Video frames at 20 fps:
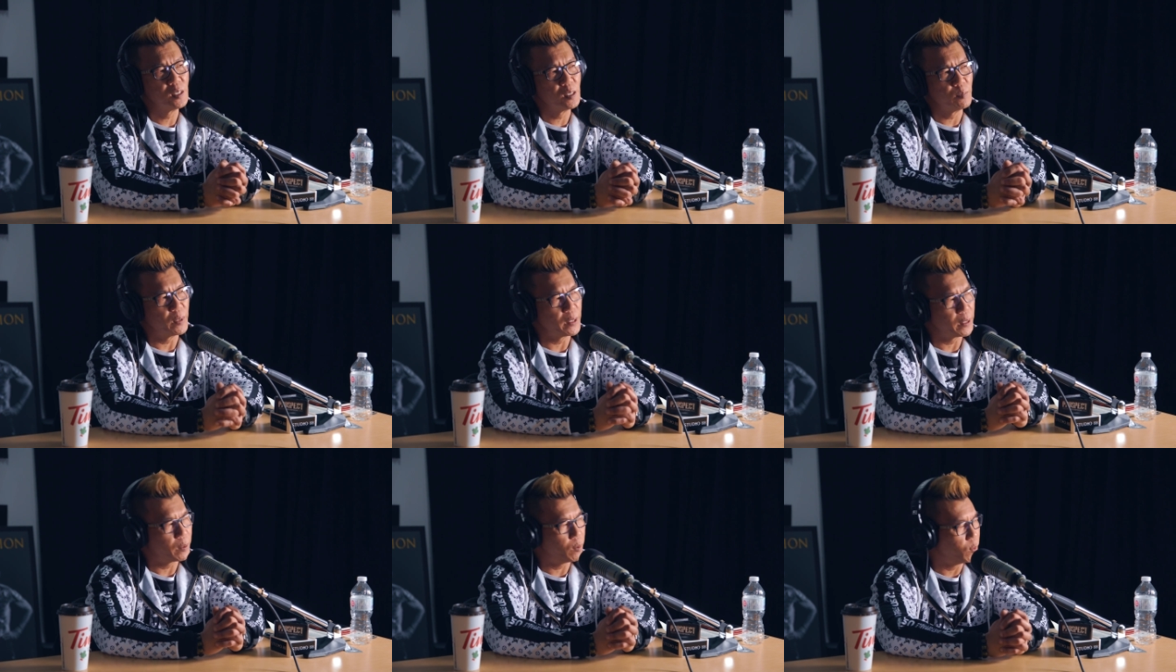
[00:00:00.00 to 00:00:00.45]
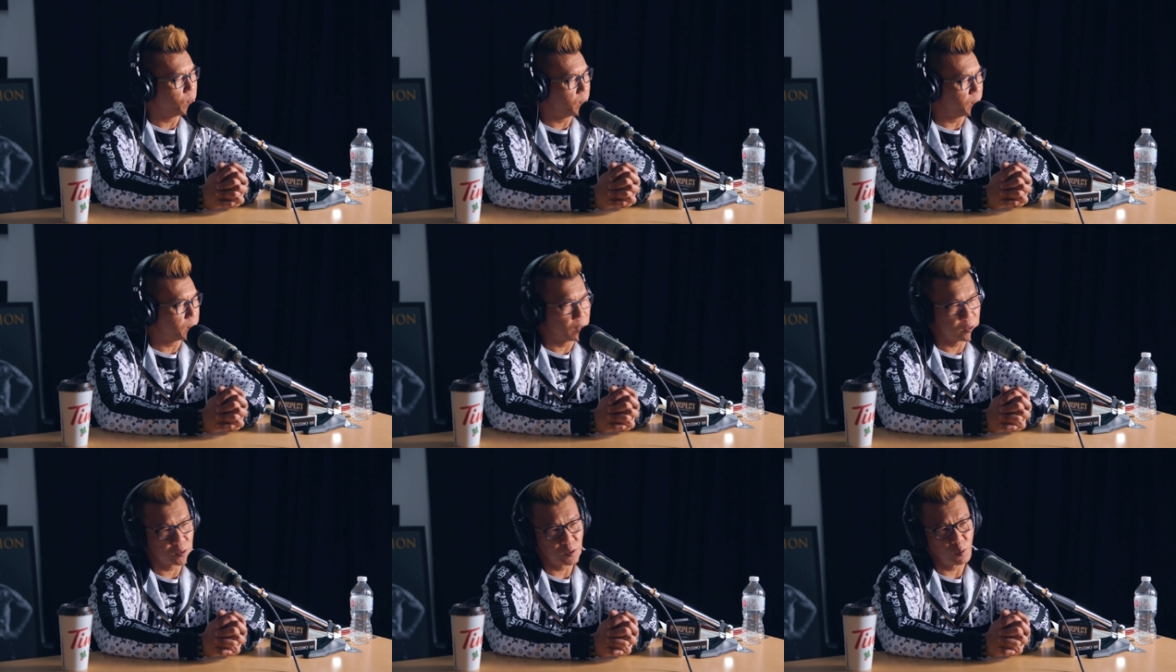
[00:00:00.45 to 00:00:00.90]
My
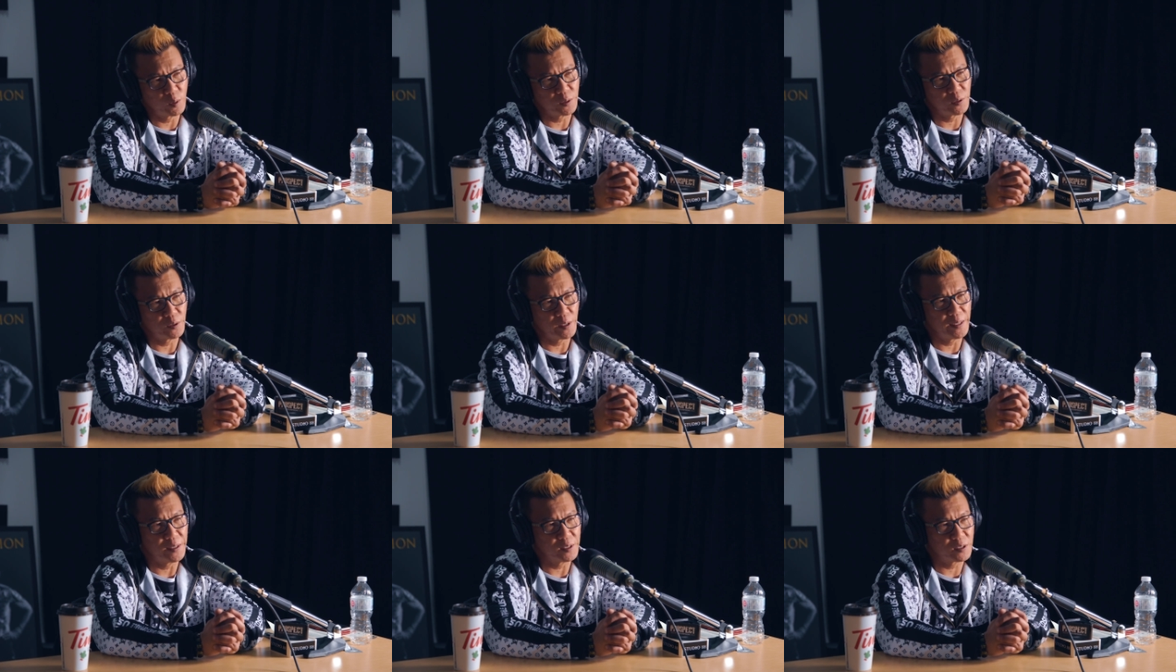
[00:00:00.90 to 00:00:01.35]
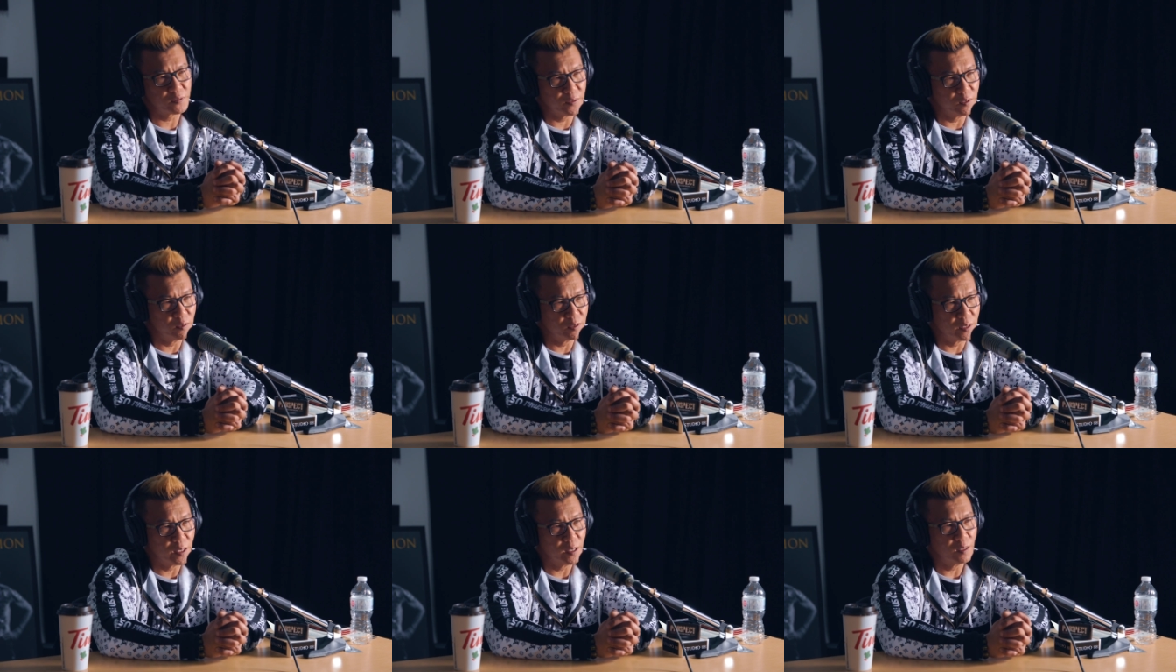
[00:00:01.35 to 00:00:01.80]
older sister went to
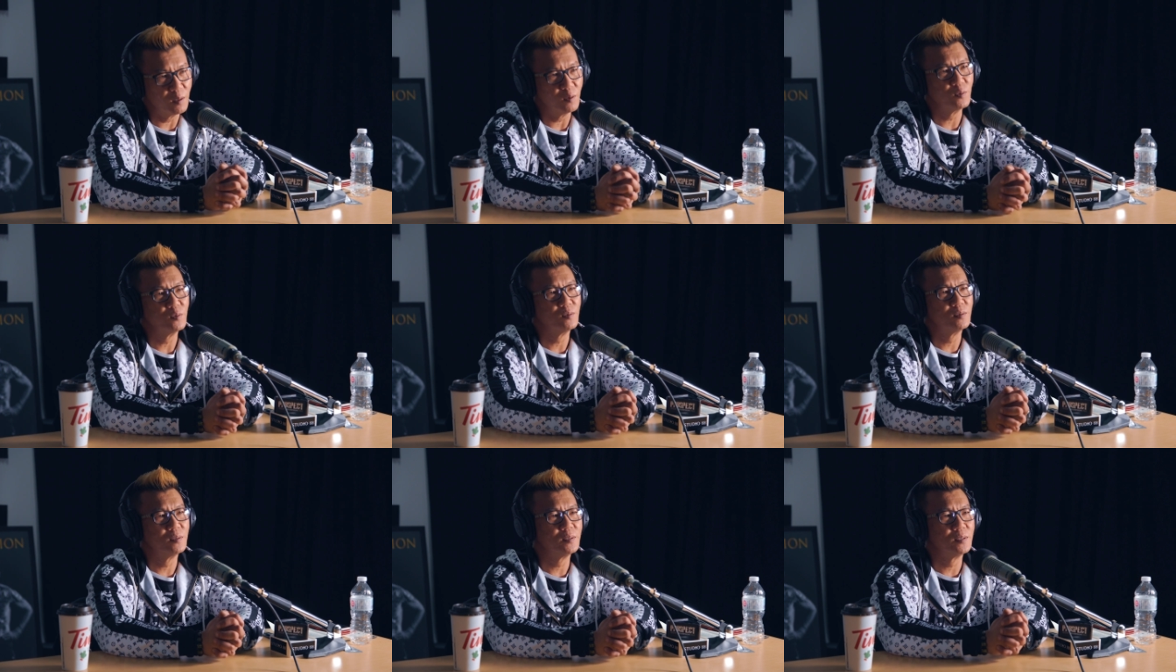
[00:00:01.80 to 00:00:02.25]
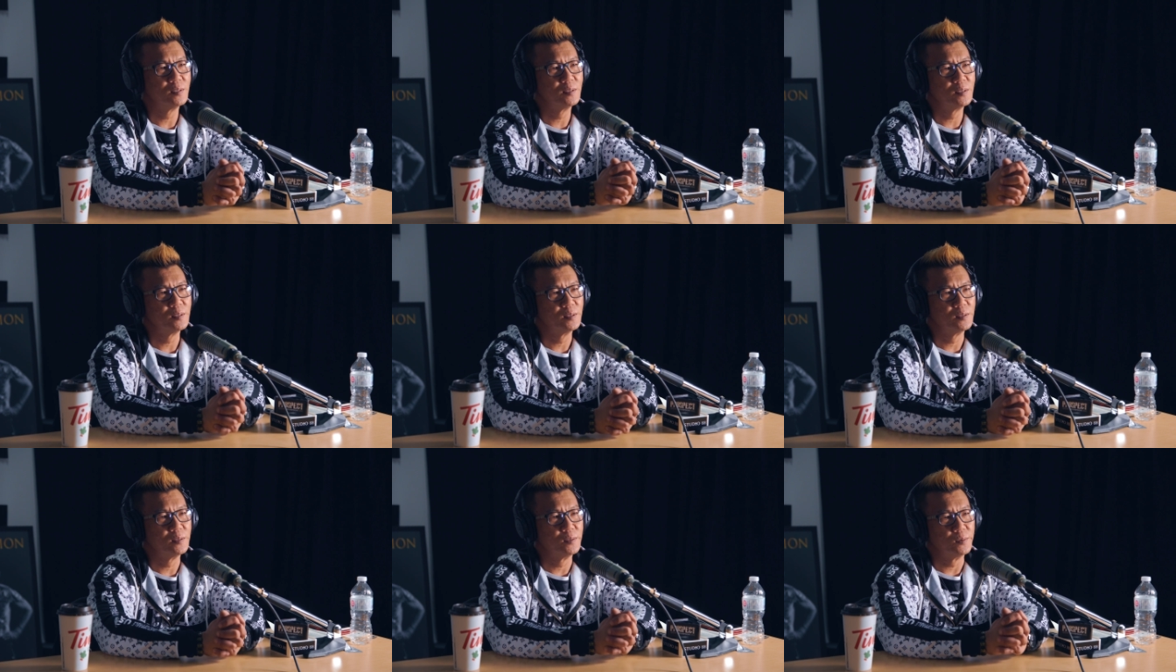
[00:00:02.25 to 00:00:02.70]
Innisfil now,
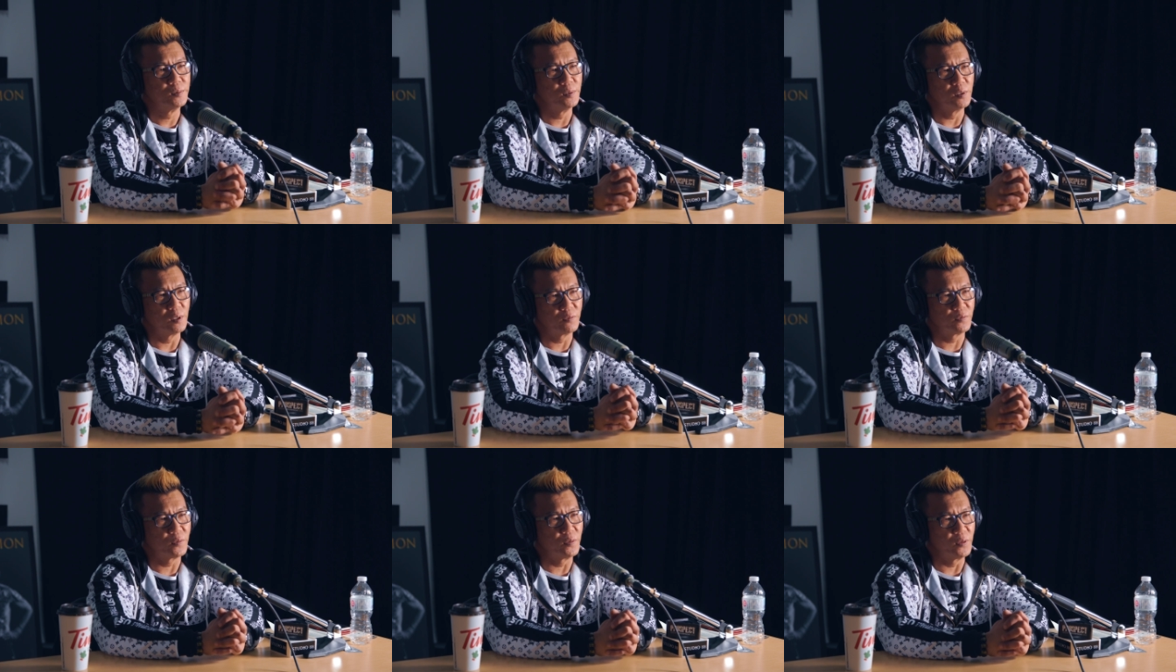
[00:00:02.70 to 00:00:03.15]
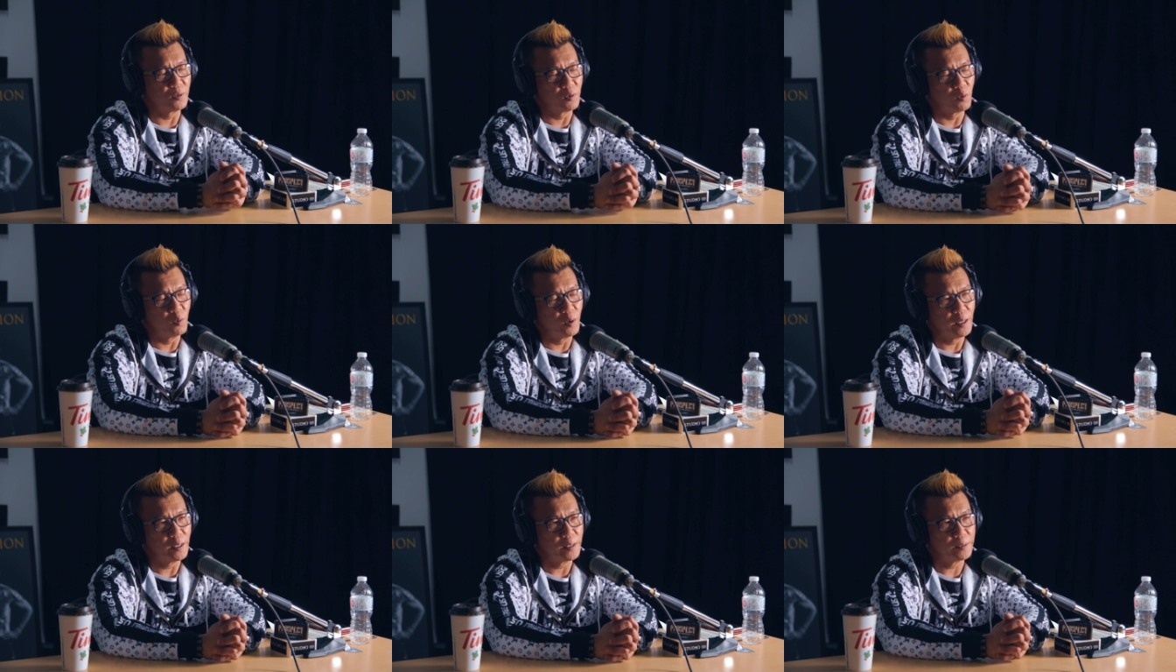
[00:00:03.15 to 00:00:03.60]
a little further
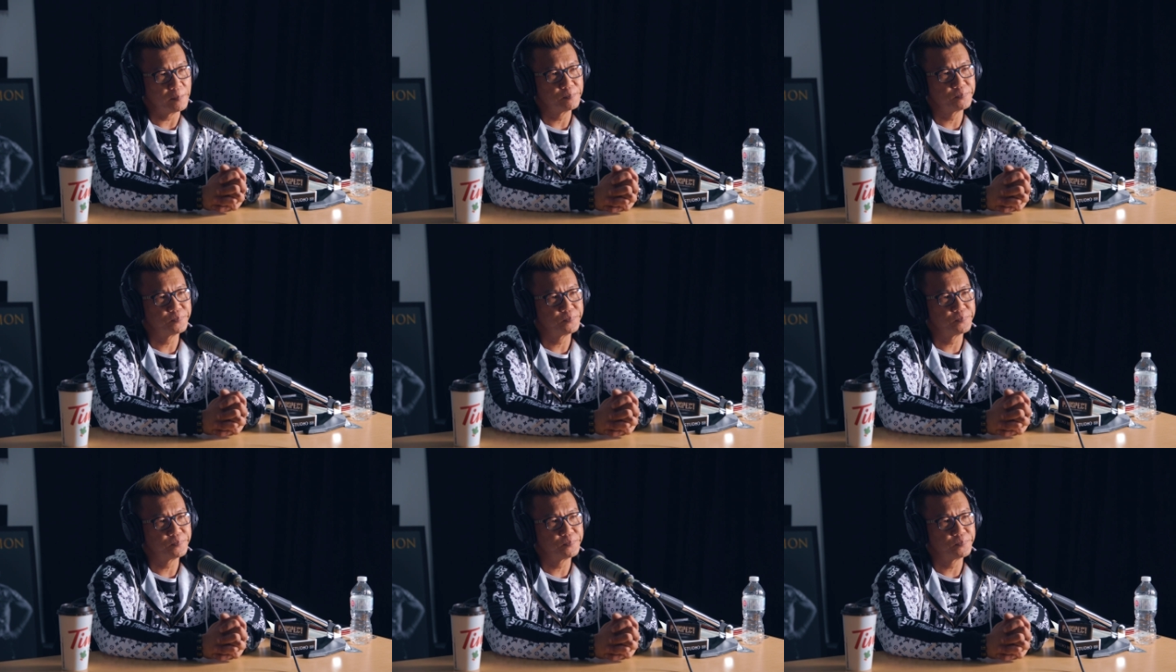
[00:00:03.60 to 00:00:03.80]
away.